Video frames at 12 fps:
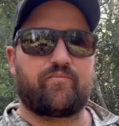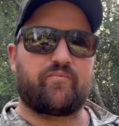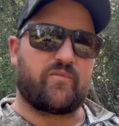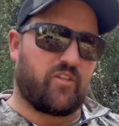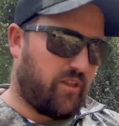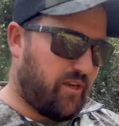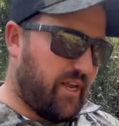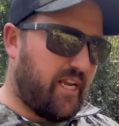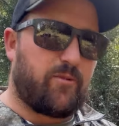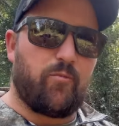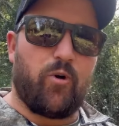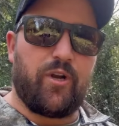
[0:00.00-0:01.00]
So the
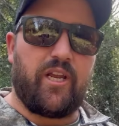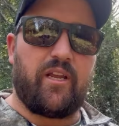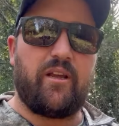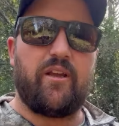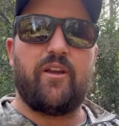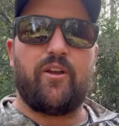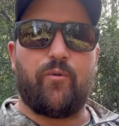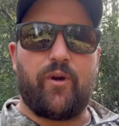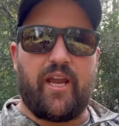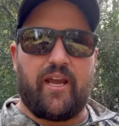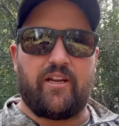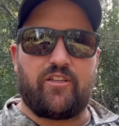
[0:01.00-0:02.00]
next morning, we
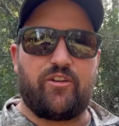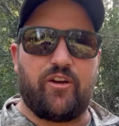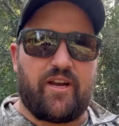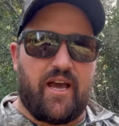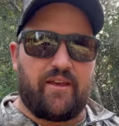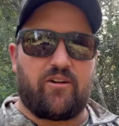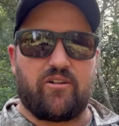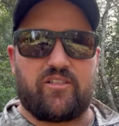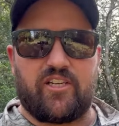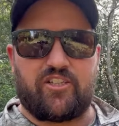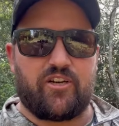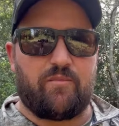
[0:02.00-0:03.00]
headed to another
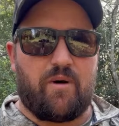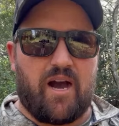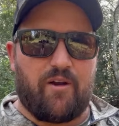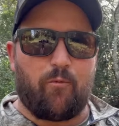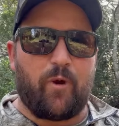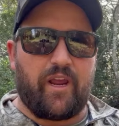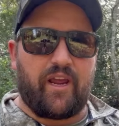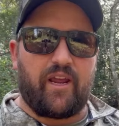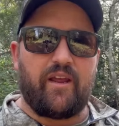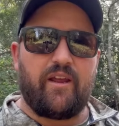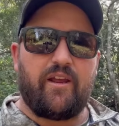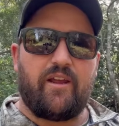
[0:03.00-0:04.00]
concession of mine where
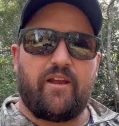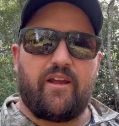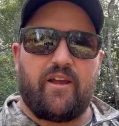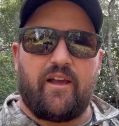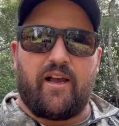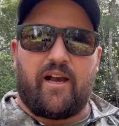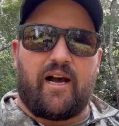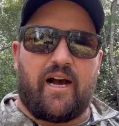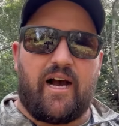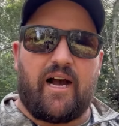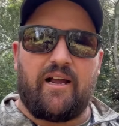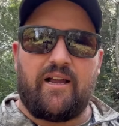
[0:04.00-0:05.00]

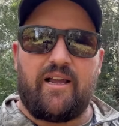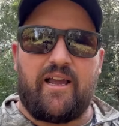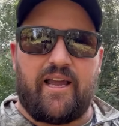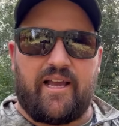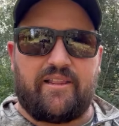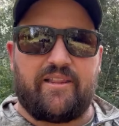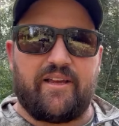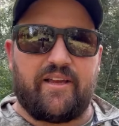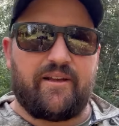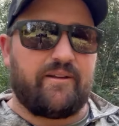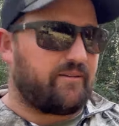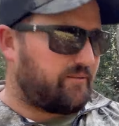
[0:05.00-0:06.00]
I had
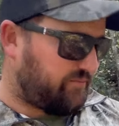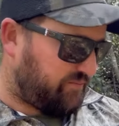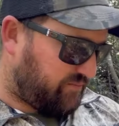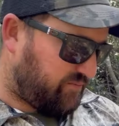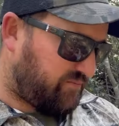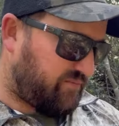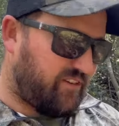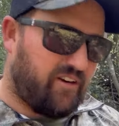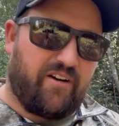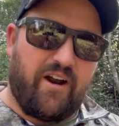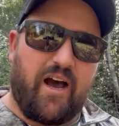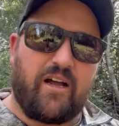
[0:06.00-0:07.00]
the
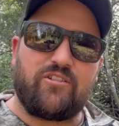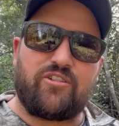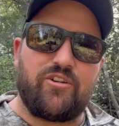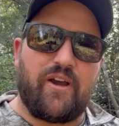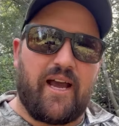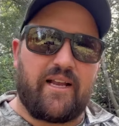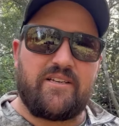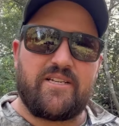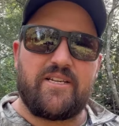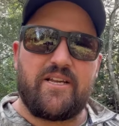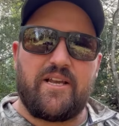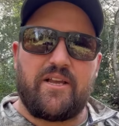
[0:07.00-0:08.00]
grounds to hunt
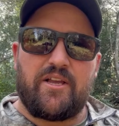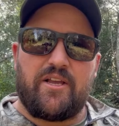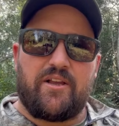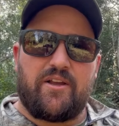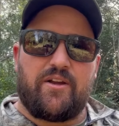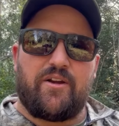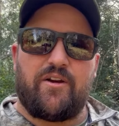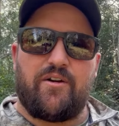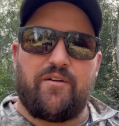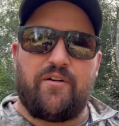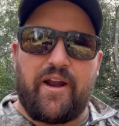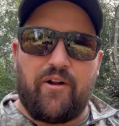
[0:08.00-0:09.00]

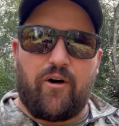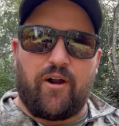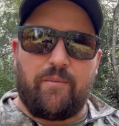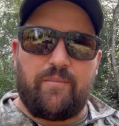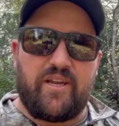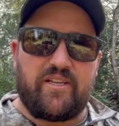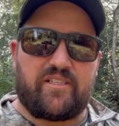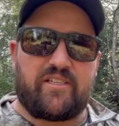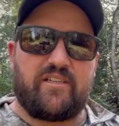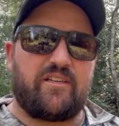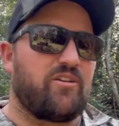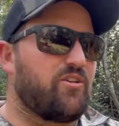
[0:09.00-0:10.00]
red hartebeest,
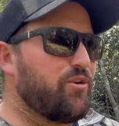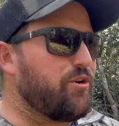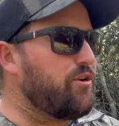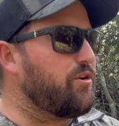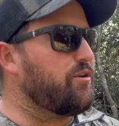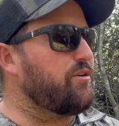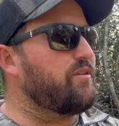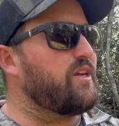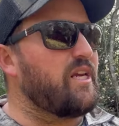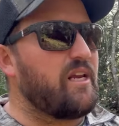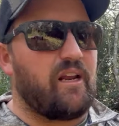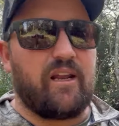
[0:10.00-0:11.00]
kudu,
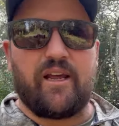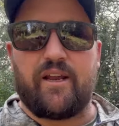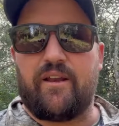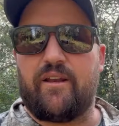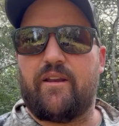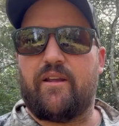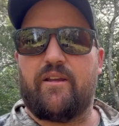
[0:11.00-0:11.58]
eland,